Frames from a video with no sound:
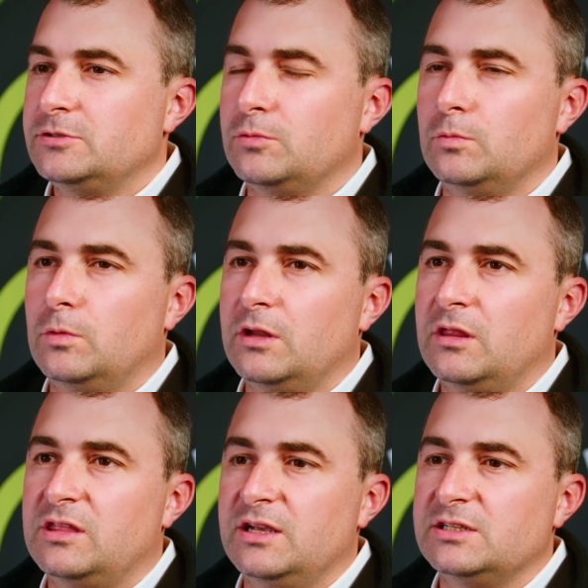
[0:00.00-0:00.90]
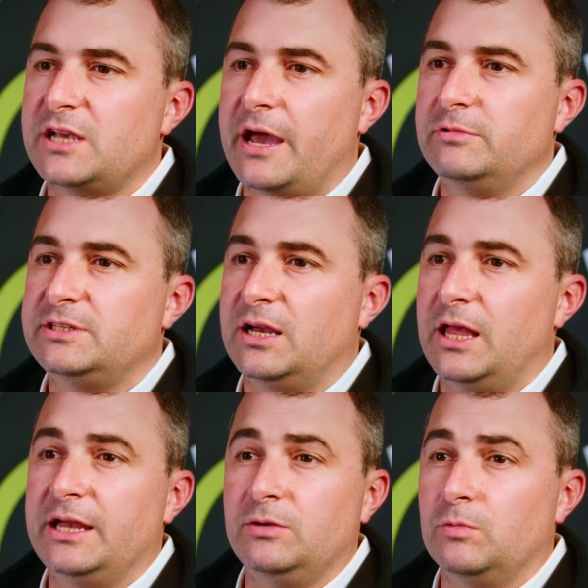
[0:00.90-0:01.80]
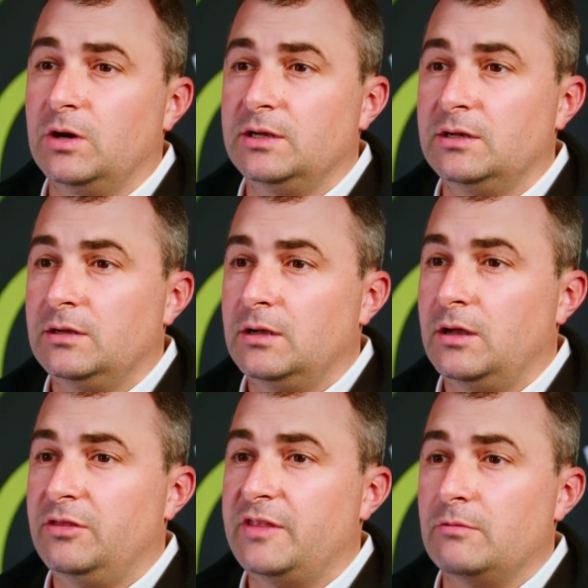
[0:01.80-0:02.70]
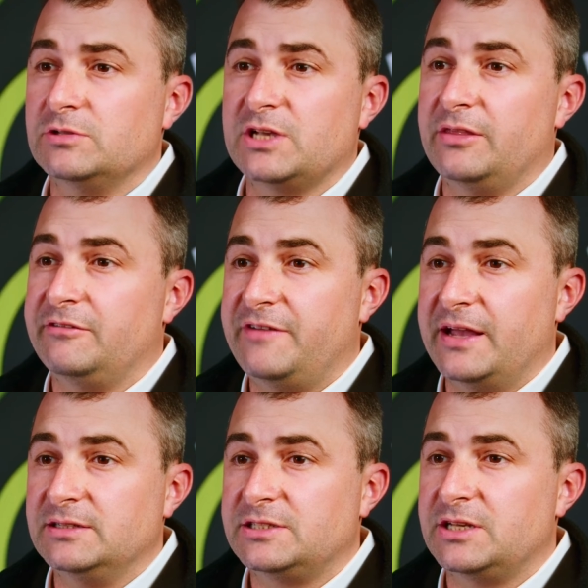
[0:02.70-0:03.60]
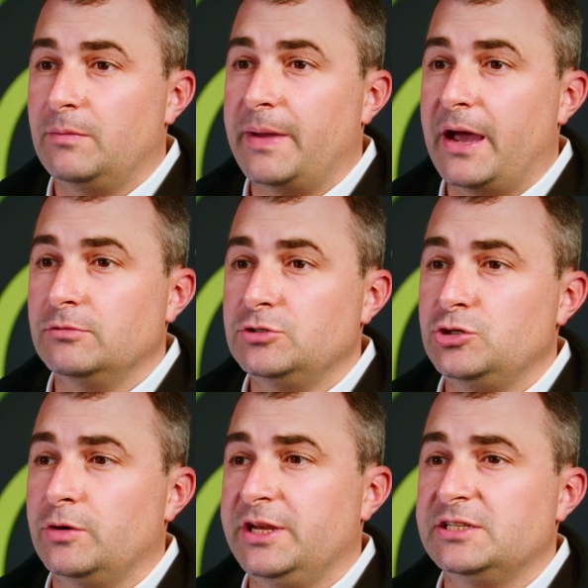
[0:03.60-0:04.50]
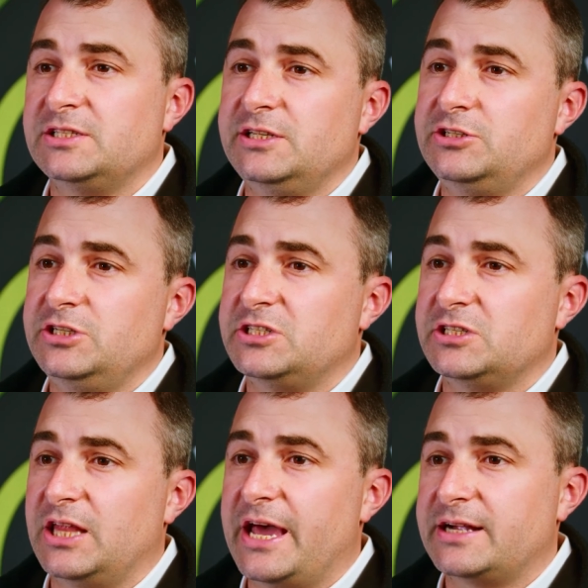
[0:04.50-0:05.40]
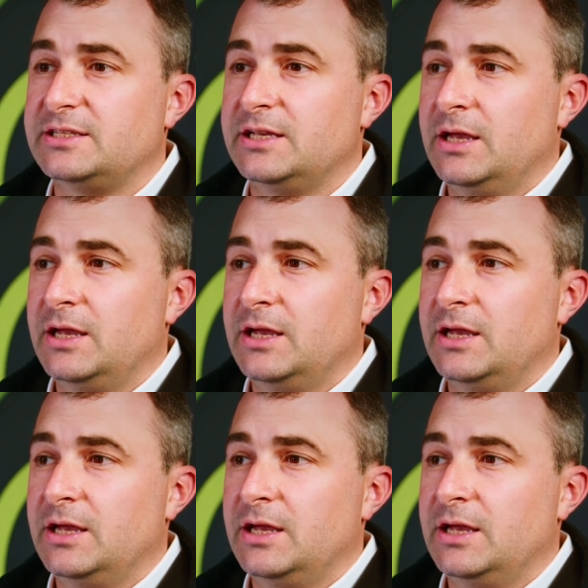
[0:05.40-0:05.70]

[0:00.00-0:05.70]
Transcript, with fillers: So one of the things I would tell anyone that was on the fence about joining C G Select,